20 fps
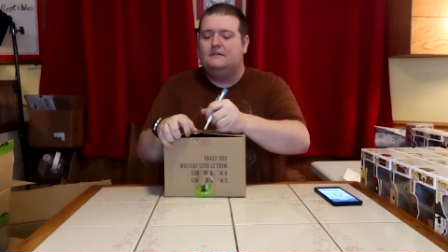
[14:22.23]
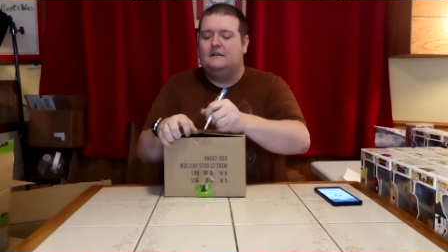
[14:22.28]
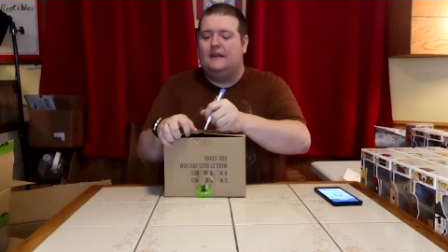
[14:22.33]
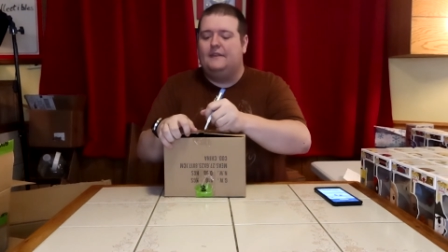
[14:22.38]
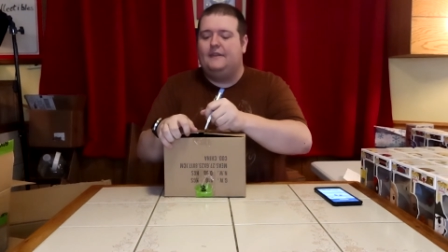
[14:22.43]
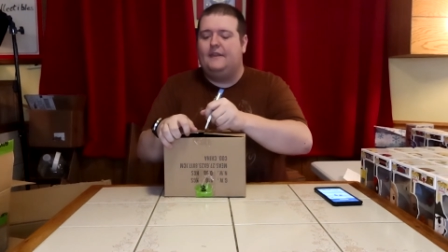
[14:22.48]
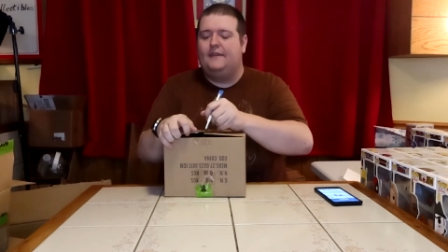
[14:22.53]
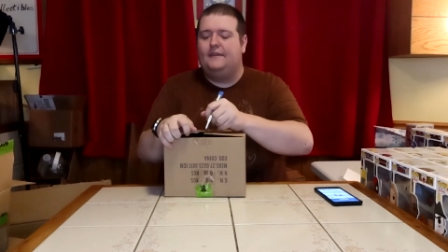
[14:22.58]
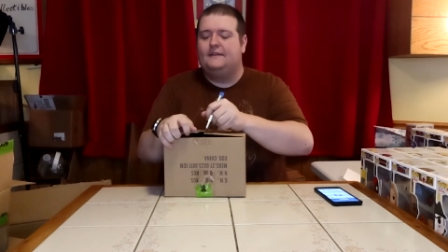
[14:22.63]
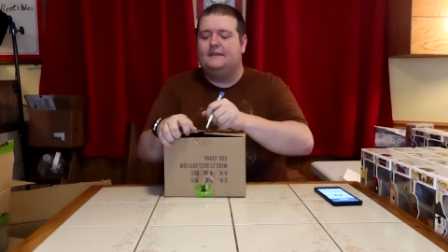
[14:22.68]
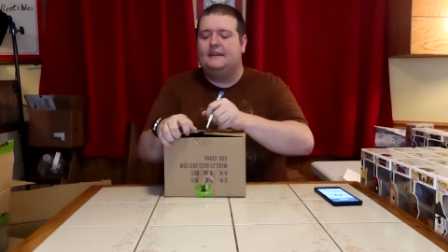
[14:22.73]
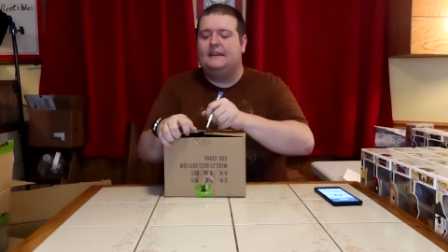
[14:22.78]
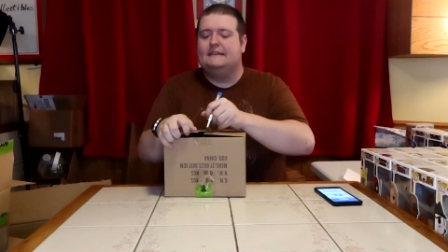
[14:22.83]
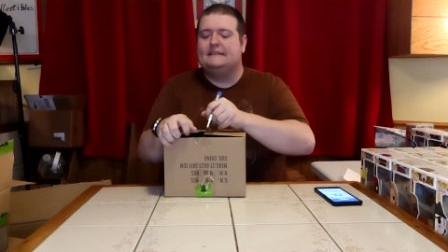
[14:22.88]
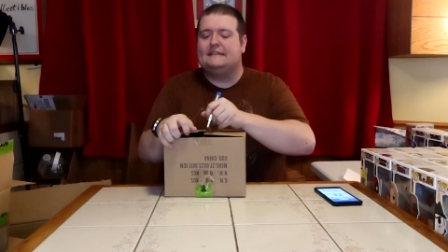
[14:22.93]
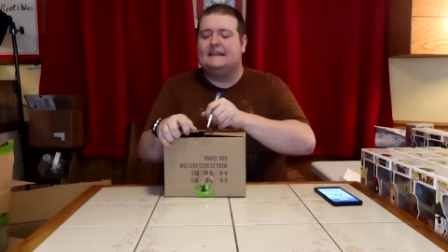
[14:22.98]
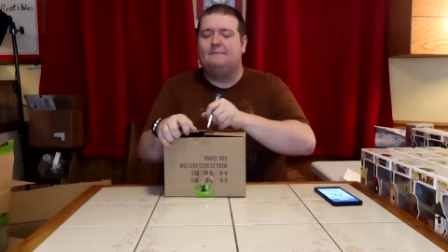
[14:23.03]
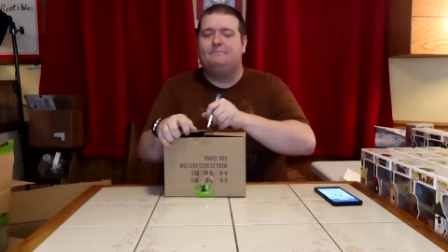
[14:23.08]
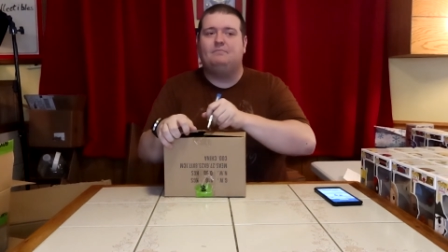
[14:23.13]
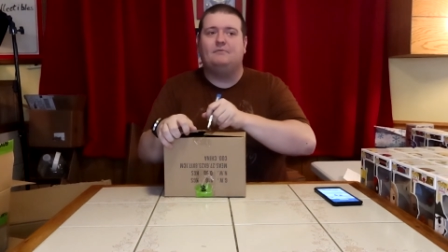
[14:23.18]
and then the, he
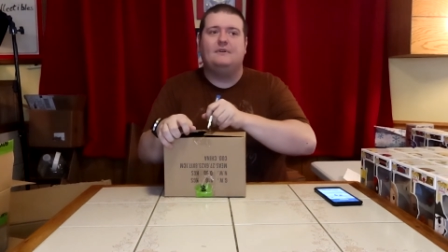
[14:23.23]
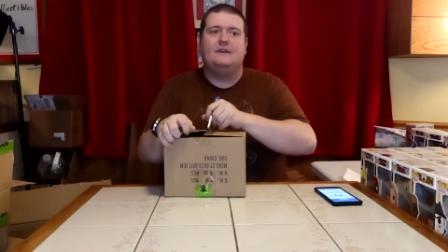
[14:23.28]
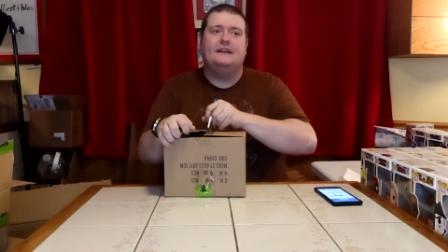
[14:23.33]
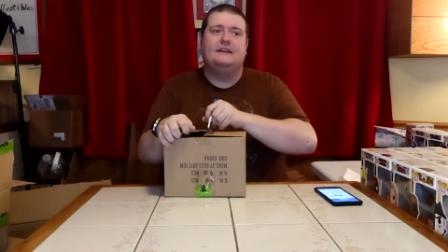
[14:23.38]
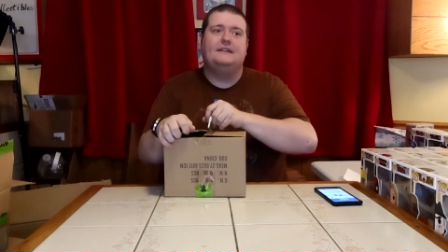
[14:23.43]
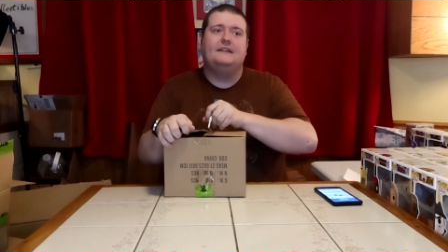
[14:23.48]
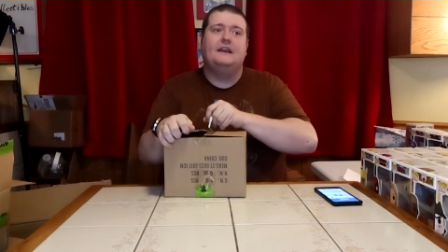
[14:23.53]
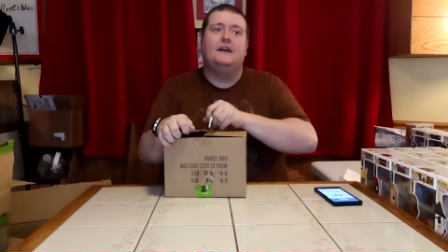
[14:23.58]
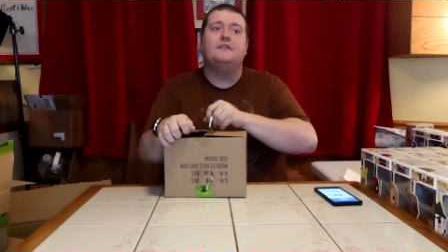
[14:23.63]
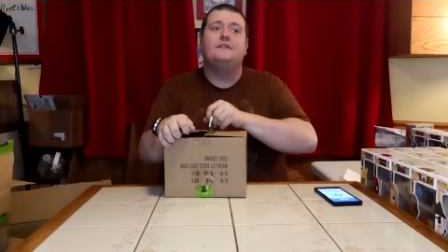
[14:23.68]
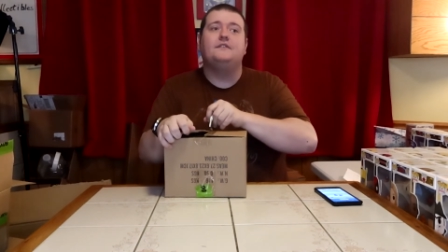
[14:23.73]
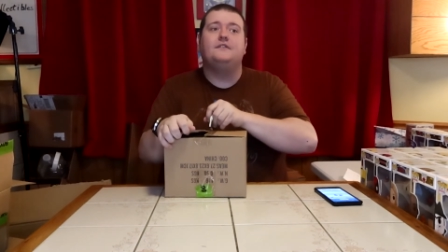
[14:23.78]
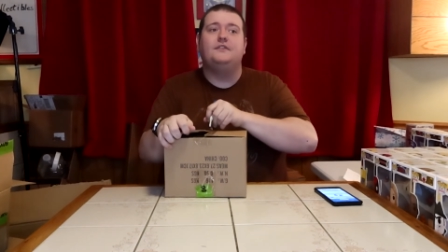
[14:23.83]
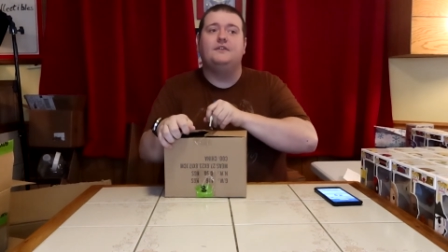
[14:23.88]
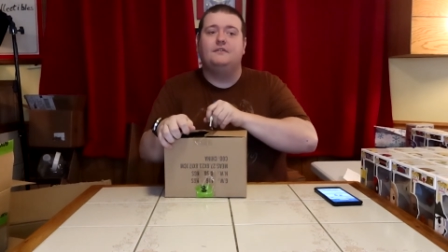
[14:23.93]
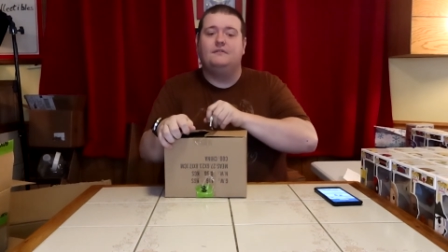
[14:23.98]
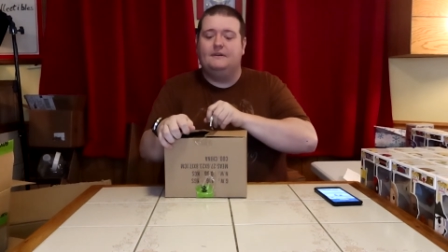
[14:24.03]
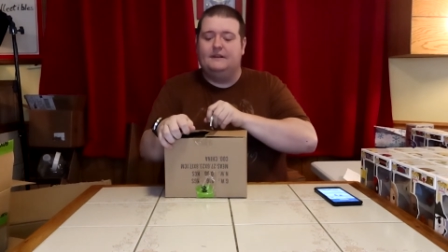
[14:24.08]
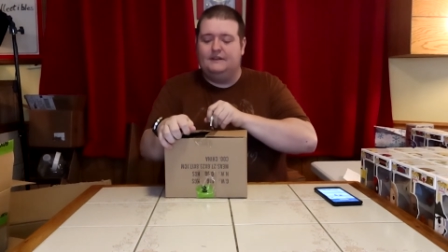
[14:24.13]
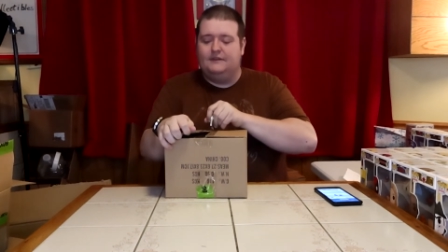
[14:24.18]
separated the other
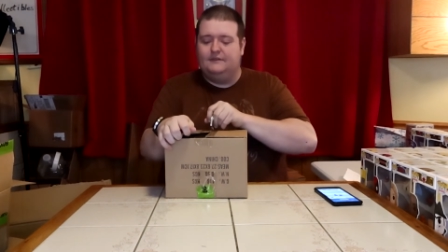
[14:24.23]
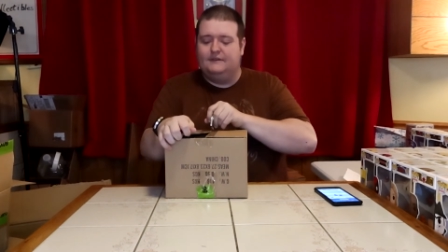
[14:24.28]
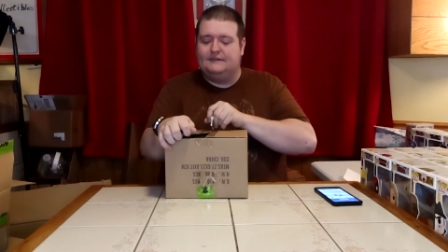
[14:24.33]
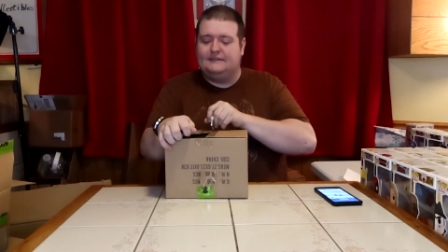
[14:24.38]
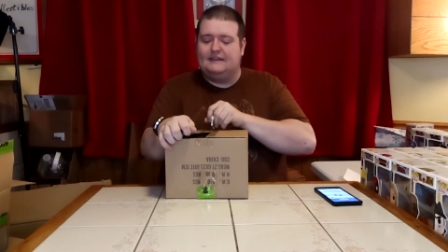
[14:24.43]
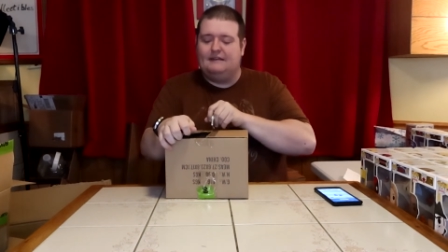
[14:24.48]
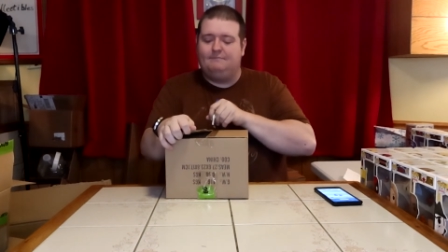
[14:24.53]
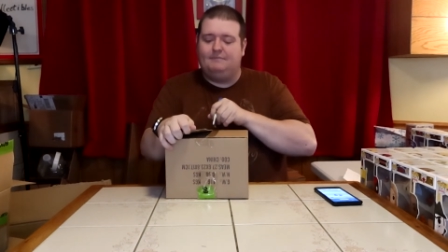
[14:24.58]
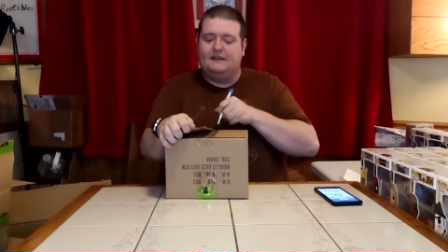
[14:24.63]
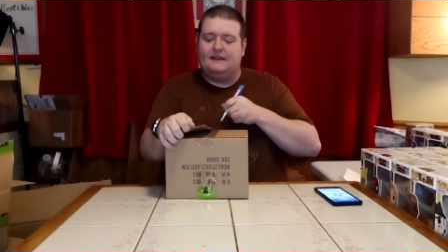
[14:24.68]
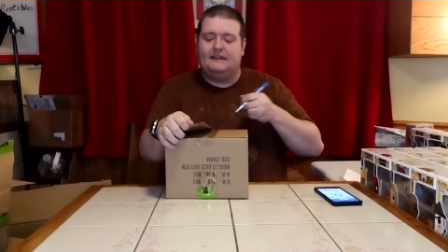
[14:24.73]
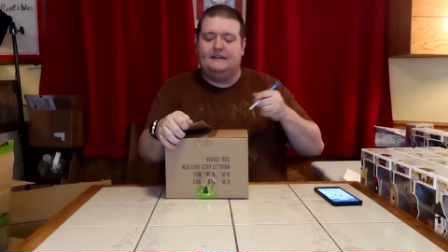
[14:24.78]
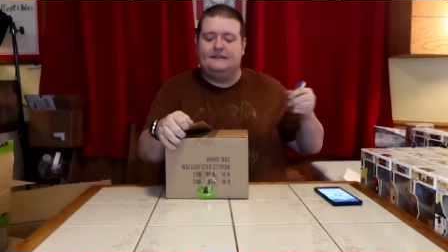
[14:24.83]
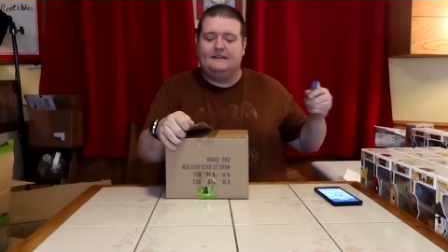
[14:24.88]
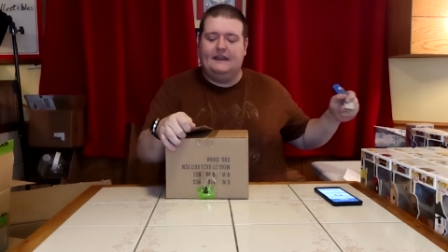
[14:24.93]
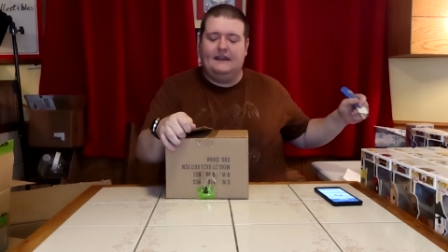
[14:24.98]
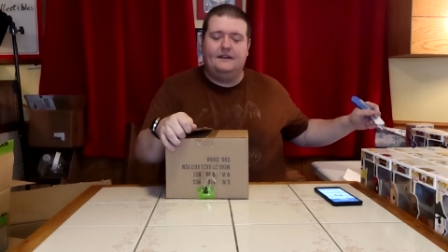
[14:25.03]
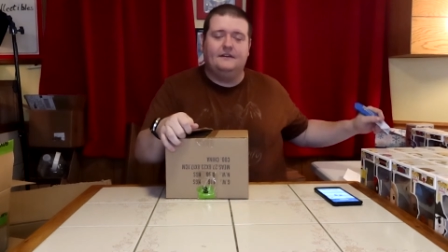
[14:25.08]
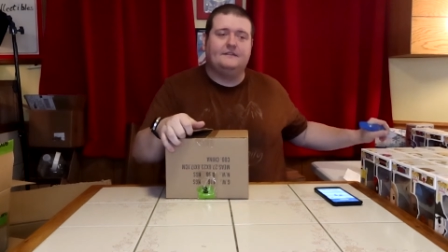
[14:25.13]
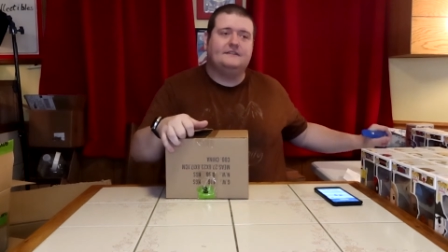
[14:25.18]
two into a separate
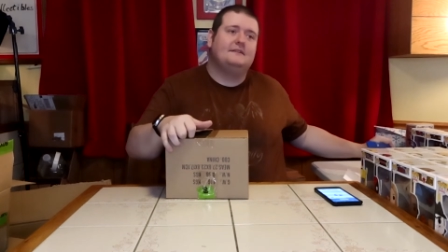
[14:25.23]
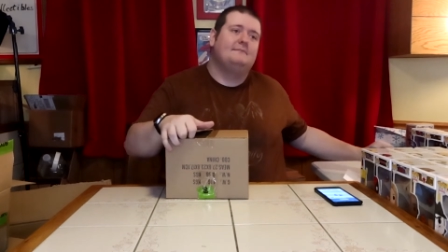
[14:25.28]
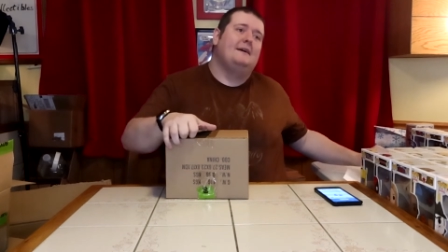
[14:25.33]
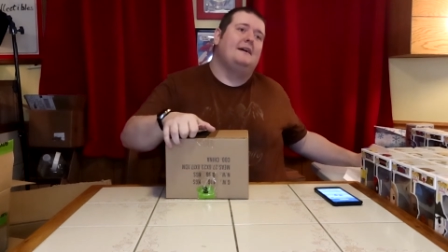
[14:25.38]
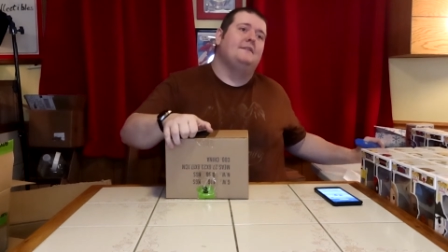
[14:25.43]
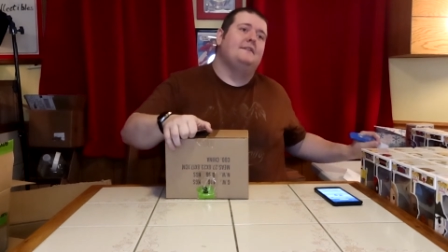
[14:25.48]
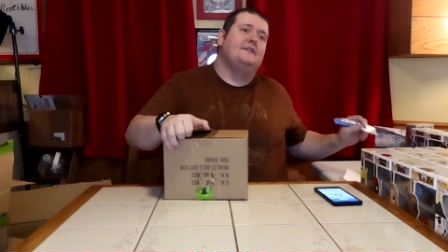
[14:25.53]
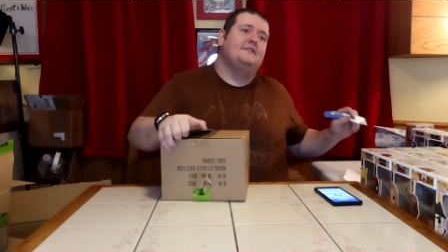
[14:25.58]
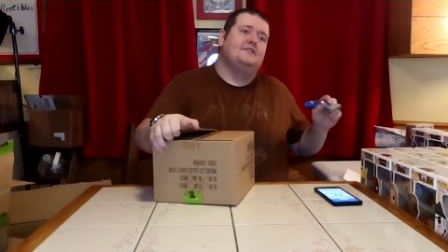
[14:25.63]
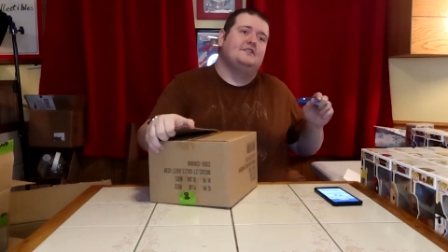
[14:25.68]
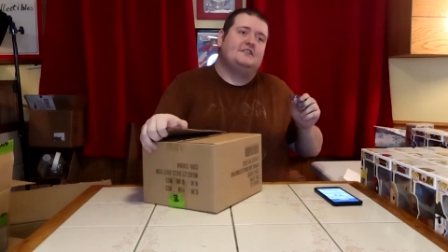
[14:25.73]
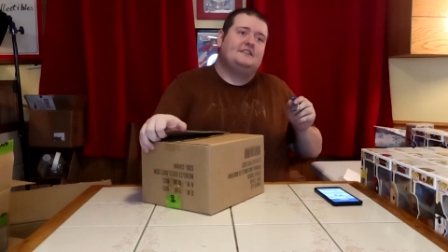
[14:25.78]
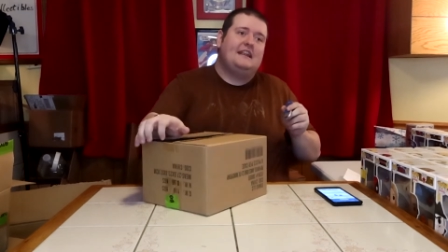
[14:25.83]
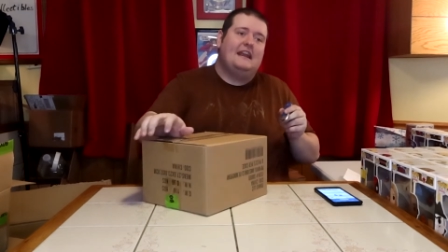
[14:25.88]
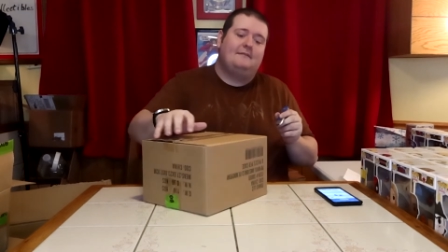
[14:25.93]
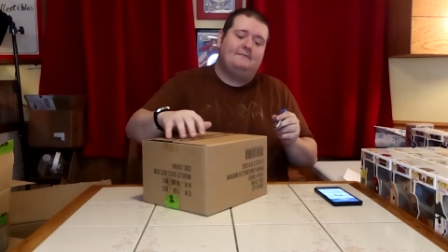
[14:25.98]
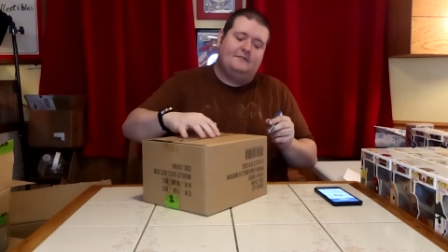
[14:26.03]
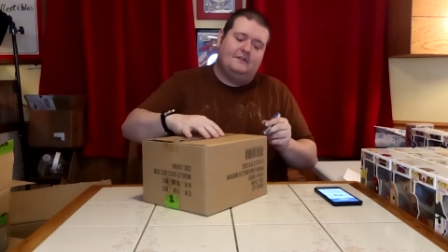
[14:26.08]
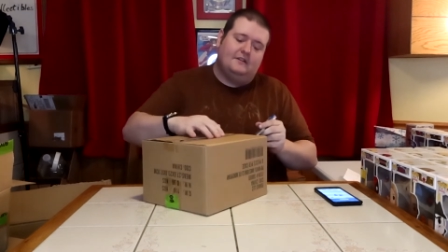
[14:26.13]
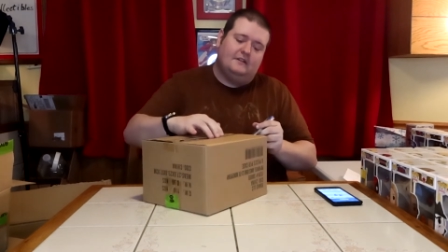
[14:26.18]
container somehow, and then just
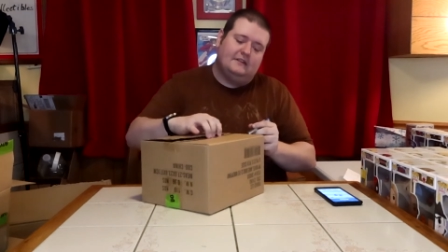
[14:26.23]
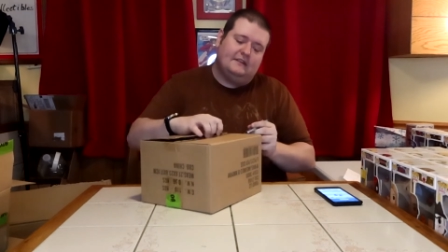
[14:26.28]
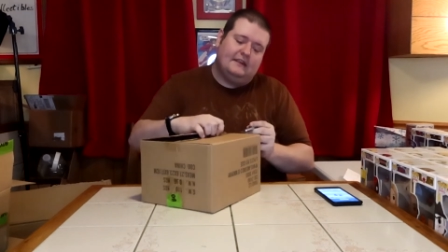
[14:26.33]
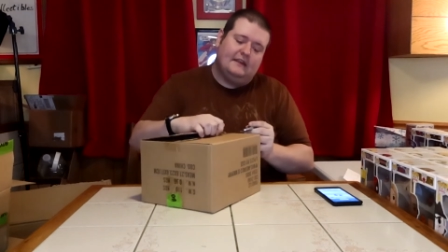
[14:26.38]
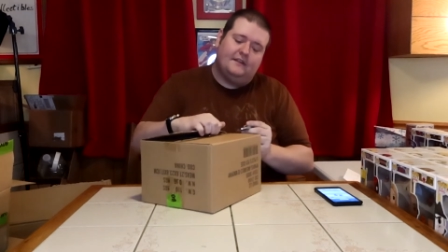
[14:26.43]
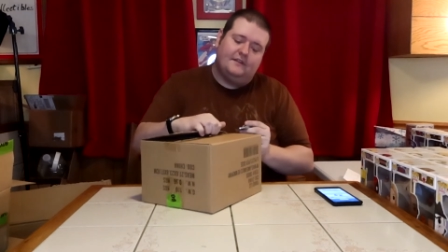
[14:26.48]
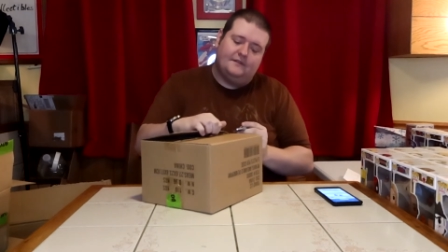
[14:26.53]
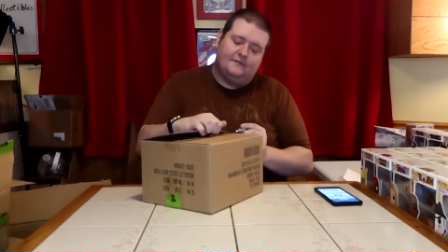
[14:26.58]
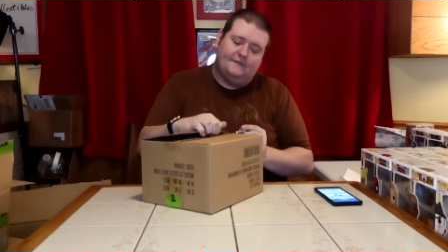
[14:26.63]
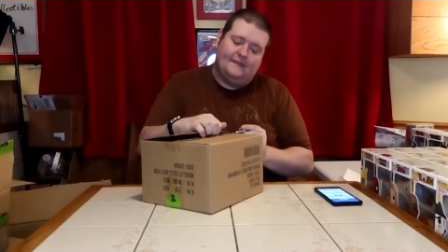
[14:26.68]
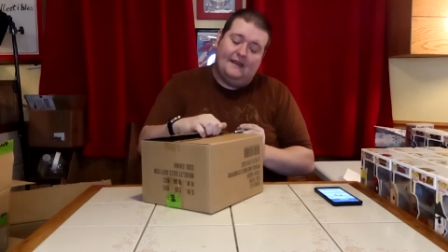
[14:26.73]
taped it all together.